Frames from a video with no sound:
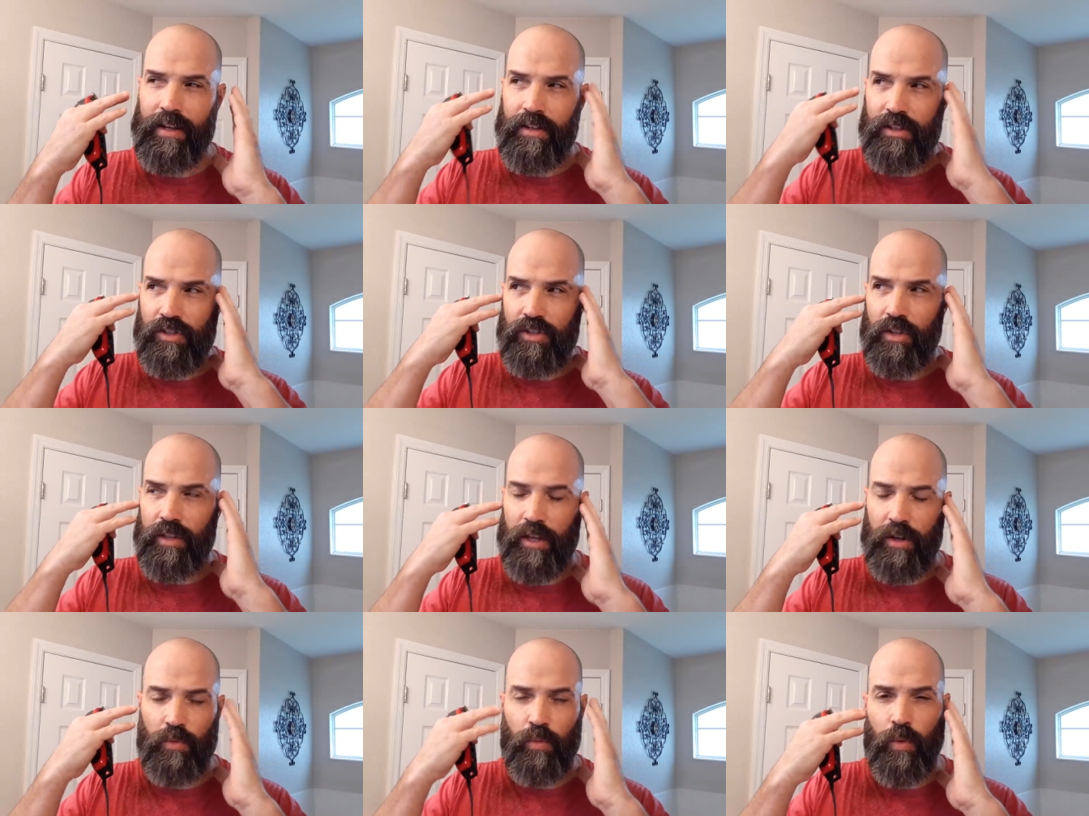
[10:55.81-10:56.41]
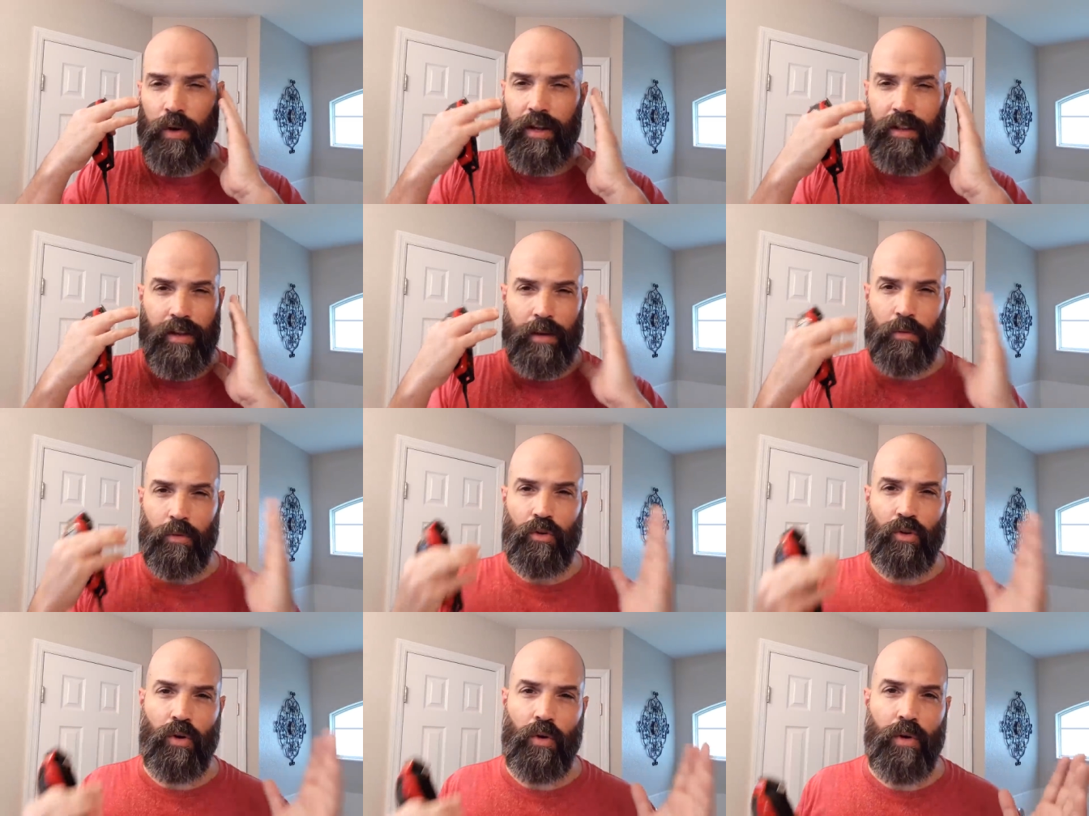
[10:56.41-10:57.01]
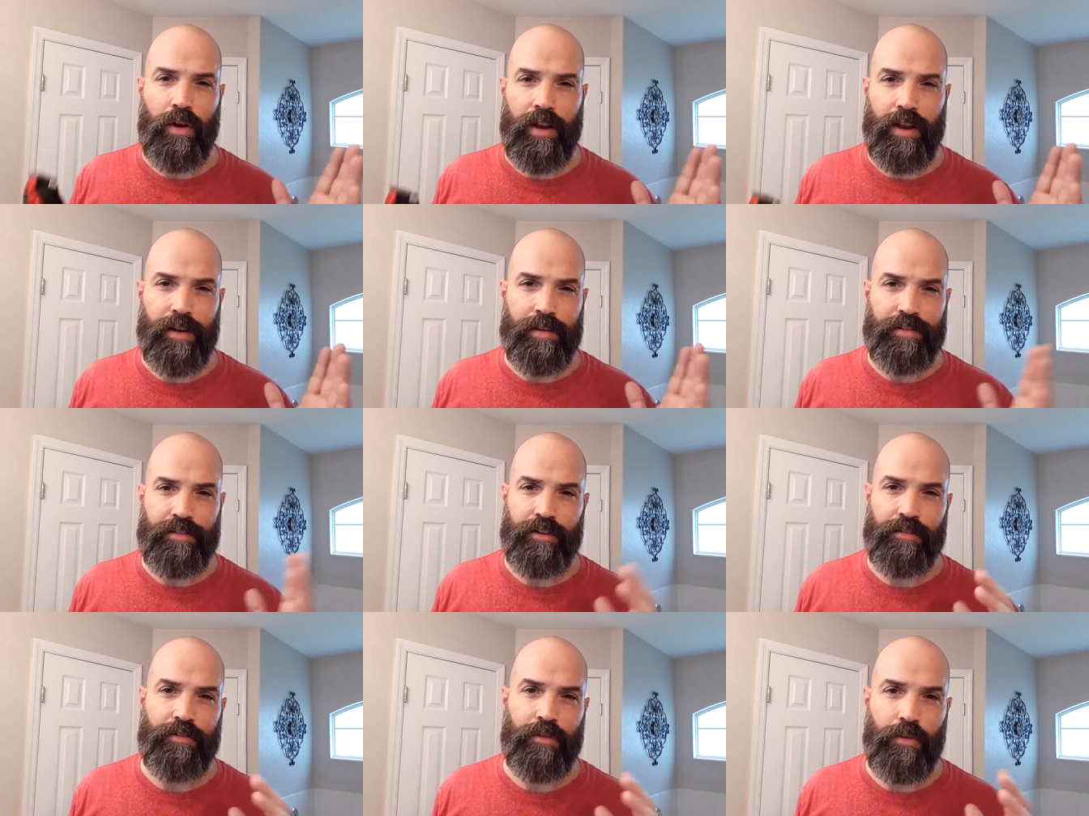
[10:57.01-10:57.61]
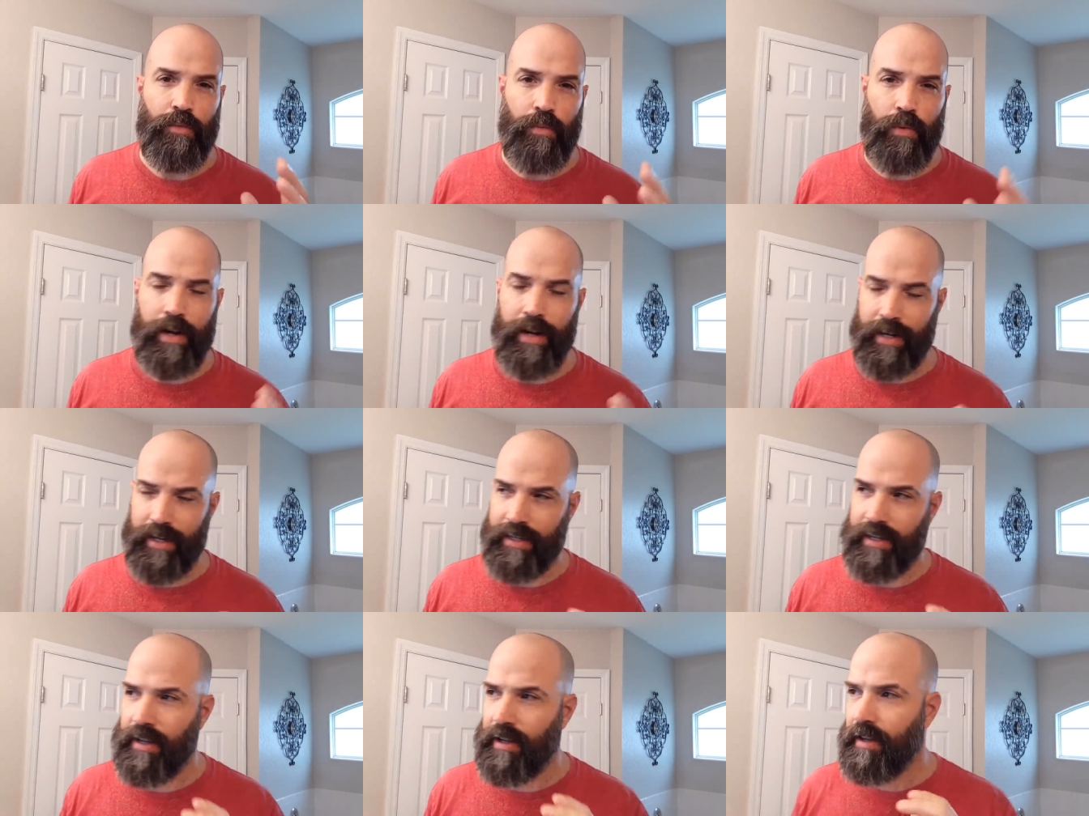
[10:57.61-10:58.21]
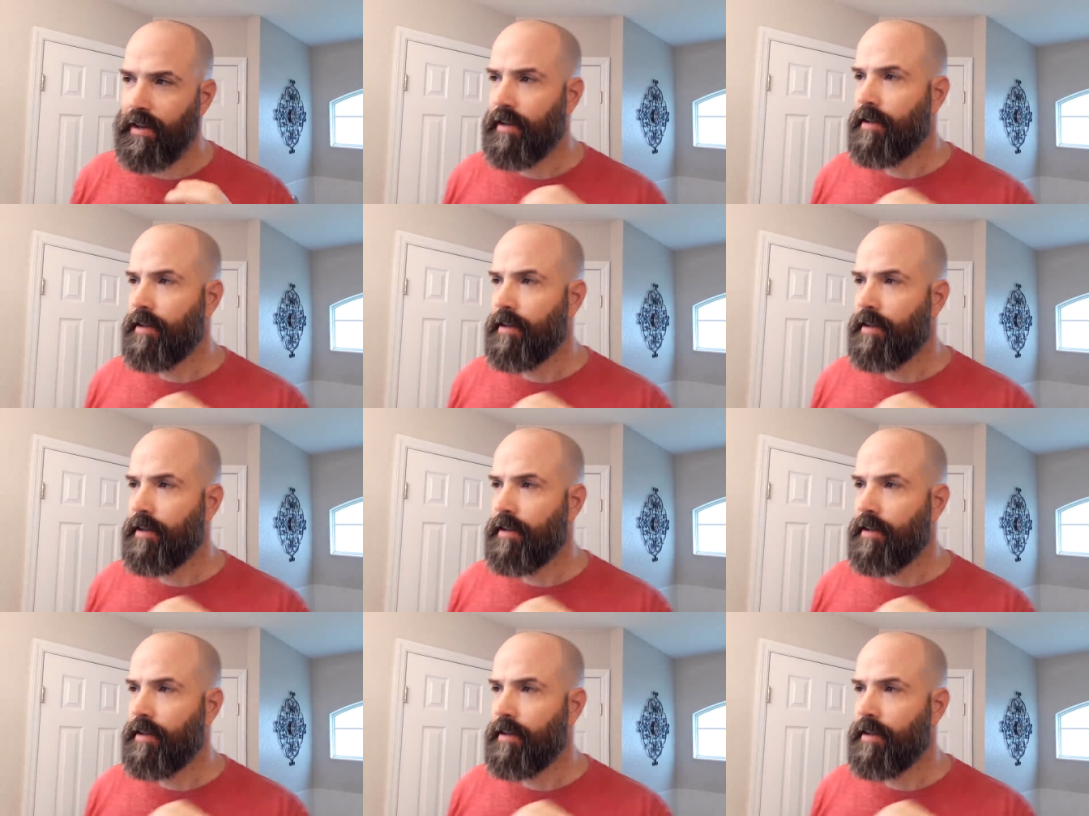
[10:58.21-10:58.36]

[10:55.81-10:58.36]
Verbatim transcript: So they went, they were growing at a different rate.